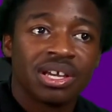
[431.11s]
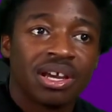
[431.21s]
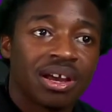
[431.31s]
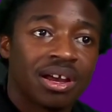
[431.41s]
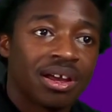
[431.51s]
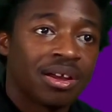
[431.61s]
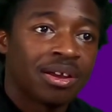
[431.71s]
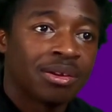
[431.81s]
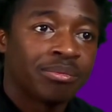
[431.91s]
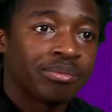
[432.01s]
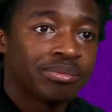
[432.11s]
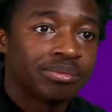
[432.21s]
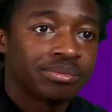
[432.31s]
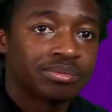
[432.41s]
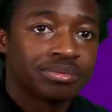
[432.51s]

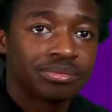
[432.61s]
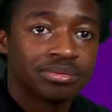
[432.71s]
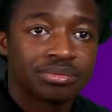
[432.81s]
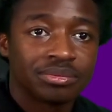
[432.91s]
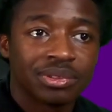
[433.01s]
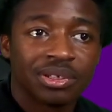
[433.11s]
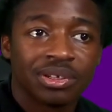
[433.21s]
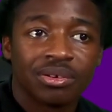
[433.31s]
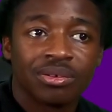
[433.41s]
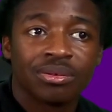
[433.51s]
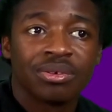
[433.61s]
You know,